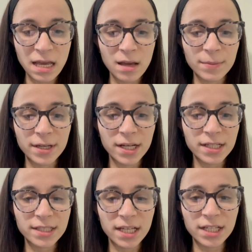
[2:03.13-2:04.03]

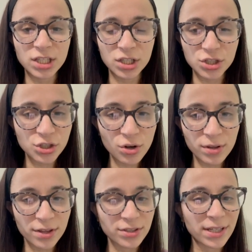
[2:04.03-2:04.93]
because it's going to show
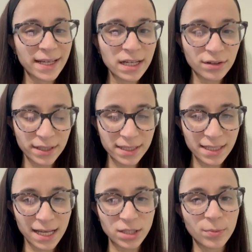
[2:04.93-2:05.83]
that there's an increase
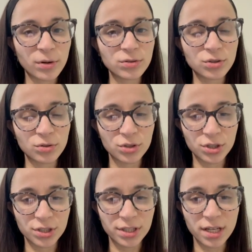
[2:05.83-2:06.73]
as opposed to
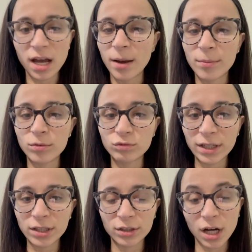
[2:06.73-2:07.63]
just
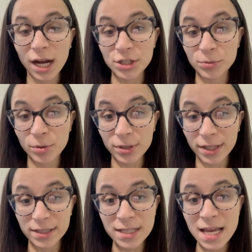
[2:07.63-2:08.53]
regular high
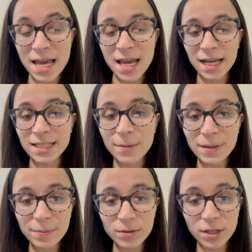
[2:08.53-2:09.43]
troponins. And some
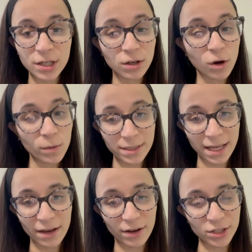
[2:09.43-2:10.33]
people could always
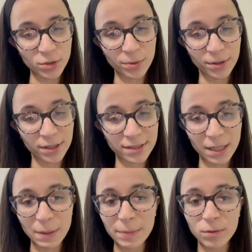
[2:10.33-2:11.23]
have high troponins,
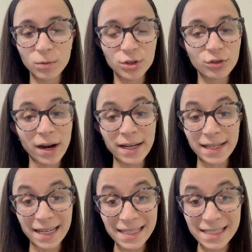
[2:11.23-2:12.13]
like people with chronic
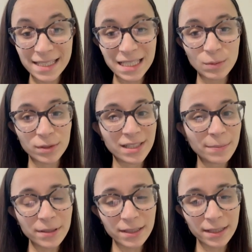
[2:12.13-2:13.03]
kidney disease will
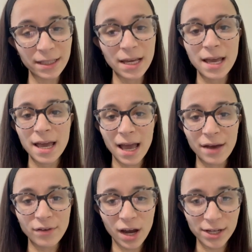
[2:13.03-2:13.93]
typically
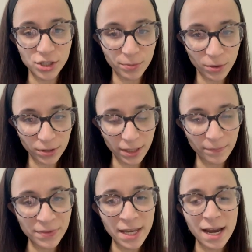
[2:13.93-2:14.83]
have a high troponin.
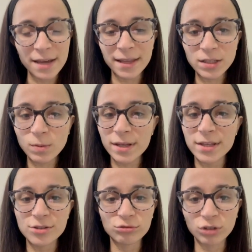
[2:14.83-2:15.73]
And that's why
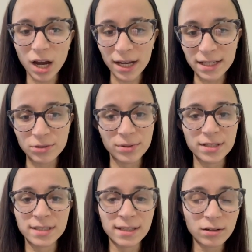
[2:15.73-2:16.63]
this rise or
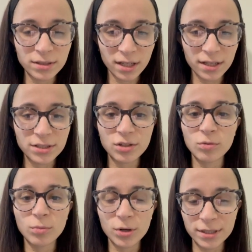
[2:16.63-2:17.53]
this delta is so
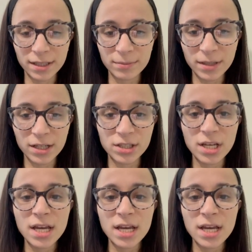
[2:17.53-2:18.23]
important, because